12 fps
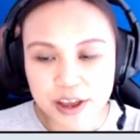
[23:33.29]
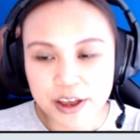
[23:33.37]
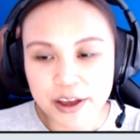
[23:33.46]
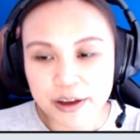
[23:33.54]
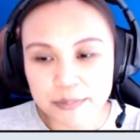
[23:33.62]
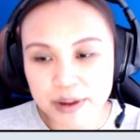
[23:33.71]

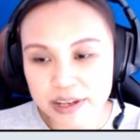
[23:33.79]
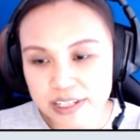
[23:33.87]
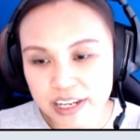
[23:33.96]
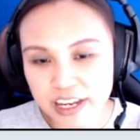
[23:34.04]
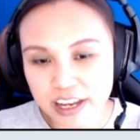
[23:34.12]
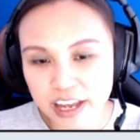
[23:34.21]
But
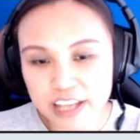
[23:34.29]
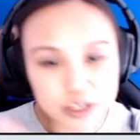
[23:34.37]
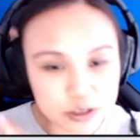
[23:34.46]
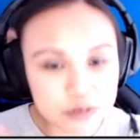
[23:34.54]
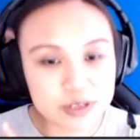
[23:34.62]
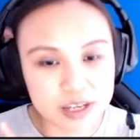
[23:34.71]
as a
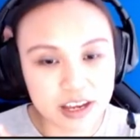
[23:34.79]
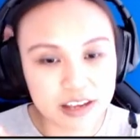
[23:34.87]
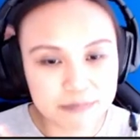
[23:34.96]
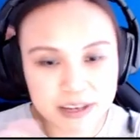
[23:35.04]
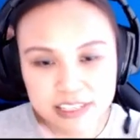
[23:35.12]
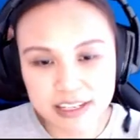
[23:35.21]
user,
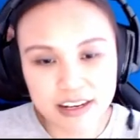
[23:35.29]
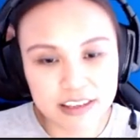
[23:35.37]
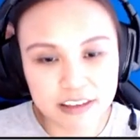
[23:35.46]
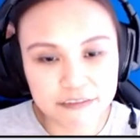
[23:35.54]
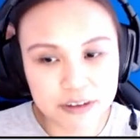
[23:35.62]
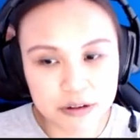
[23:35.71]
basically
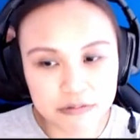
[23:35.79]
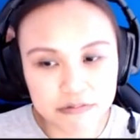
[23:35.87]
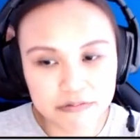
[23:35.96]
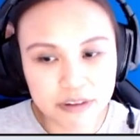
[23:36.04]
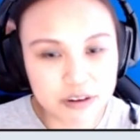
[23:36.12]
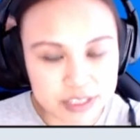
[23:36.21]
they feel
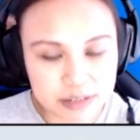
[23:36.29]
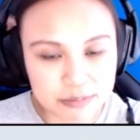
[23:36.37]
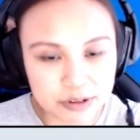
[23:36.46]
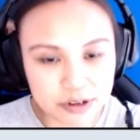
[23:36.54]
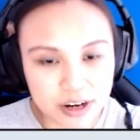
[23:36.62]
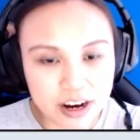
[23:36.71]
very
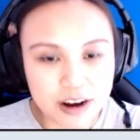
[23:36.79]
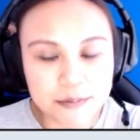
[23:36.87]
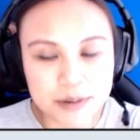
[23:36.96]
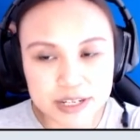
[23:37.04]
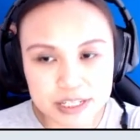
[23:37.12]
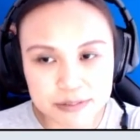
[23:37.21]
similar.
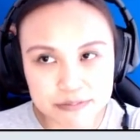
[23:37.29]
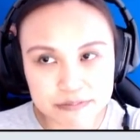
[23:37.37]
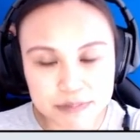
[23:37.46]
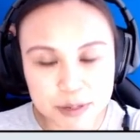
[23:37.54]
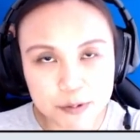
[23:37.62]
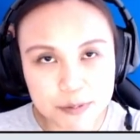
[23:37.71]
But
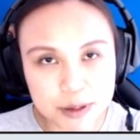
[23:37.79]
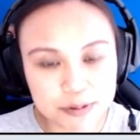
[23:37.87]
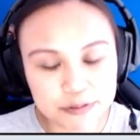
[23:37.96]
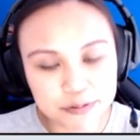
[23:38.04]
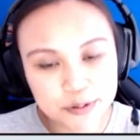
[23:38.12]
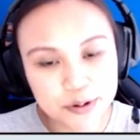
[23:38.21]
people may
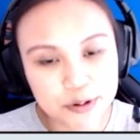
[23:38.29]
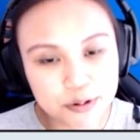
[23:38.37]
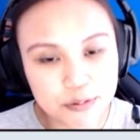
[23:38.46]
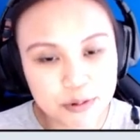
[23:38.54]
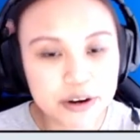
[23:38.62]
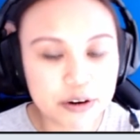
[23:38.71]
prefer
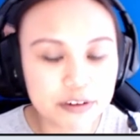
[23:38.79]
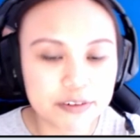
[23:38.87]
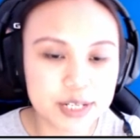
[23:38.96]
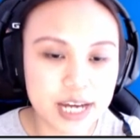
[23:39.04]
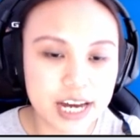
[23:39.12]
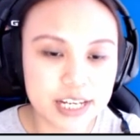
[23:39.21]
one over
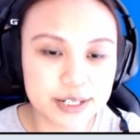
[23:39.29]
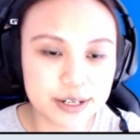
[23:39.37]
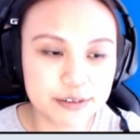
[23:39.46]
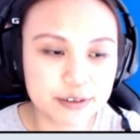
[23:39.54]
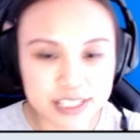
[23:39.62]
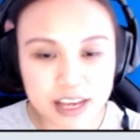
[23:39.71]
the other.
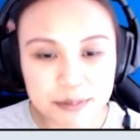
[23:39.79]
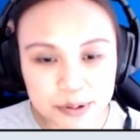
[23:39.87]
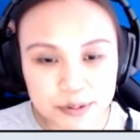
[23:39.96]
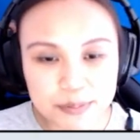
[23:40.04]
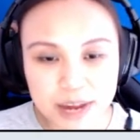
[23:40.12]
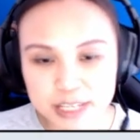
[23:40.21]
For example,
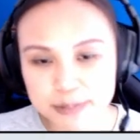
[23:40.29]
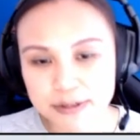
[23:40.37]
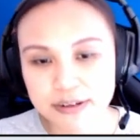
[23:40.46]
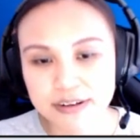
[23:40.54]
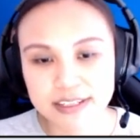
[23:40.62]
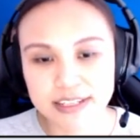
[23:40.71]
my
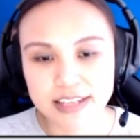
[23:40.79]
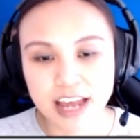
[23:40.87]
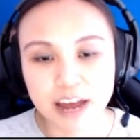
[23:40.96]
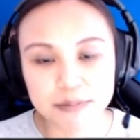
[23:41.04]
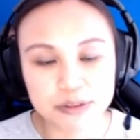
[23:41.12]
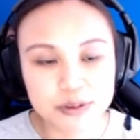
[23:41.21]
experience is that
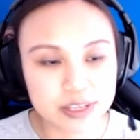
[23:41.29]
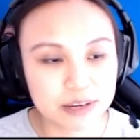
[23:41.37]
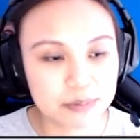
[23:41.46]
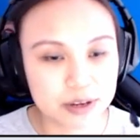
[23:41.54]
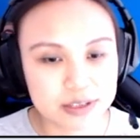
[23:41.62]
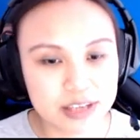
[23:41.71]
I'm using
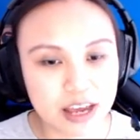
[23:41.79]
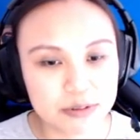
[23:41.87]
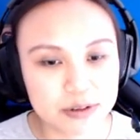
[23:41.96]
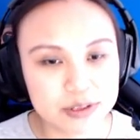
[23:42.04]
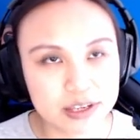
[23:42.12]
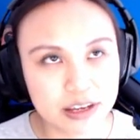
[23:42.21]

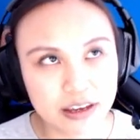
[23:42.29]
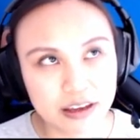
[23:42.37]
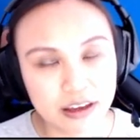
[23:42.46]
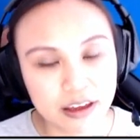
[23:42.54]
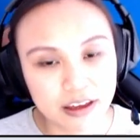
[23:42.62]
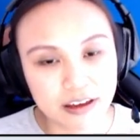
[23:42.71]
a
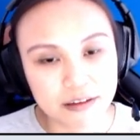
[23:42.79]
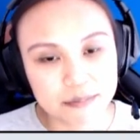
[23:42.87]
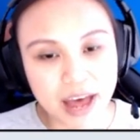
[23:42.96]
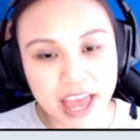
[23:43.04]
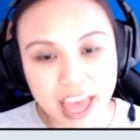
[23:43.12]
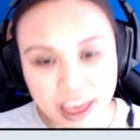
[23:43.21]

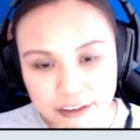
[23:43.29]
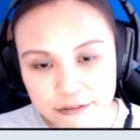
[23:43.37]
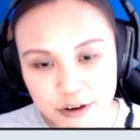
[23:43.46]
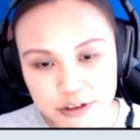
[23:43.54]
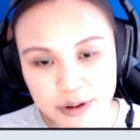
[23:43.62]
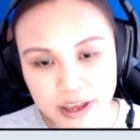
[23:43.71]
PyEnv,
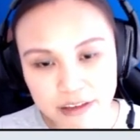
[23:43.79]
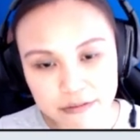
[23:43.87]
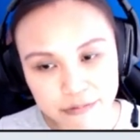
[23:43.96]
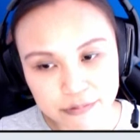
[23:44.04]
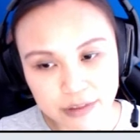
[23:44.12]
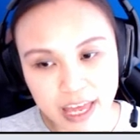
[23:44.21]
virtual env,
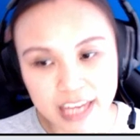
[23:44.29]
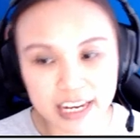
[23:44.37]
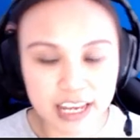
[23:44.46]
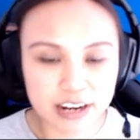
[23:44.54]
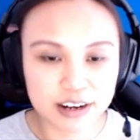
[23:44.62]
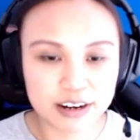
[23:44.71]
and
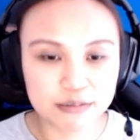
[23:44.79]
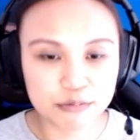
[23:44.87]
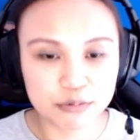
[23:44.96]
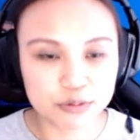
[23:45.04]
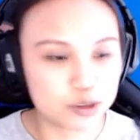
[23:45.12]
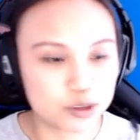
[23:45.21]
then,
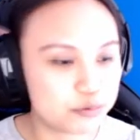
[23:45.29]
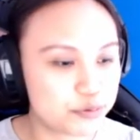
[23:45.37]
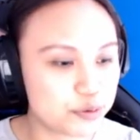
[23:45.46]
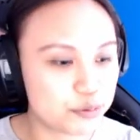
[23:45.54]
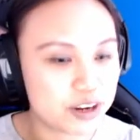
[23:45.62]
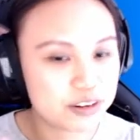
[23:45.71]
you know, for
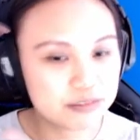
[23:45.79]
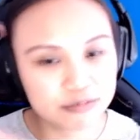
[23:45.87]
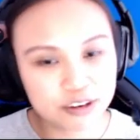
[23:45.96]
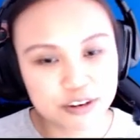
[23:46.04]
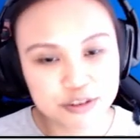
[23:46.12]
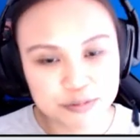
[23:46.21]
one
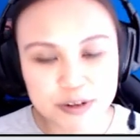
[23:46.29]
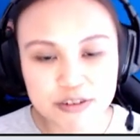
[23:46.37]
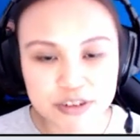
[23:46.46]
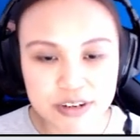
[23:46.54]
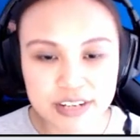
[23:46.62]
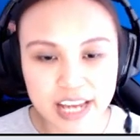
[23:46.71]

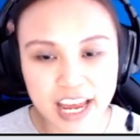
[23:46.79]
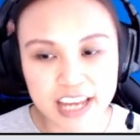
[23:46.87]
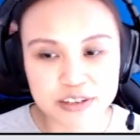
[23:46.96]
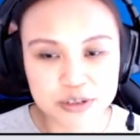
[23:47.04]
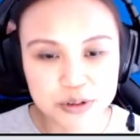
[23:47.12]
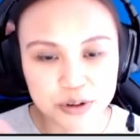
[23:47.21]
contribution that I
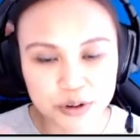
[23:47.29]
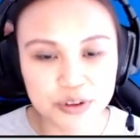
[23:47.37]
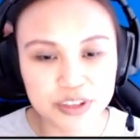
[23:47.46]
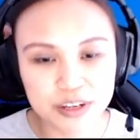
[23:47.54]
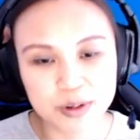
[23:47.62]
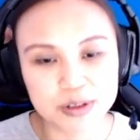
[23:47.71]
install
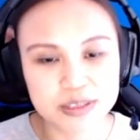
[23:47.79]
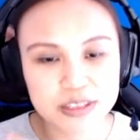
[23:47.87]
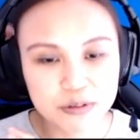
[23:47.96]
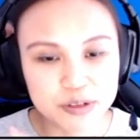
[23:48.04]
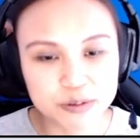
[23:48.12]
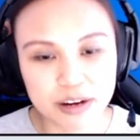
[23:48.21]
Conda because it
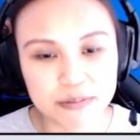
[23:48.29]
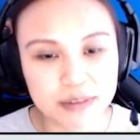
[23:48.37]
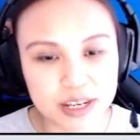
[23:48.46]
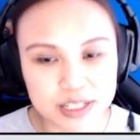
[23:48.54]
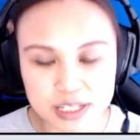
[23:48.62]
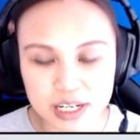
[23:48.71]
was recommended.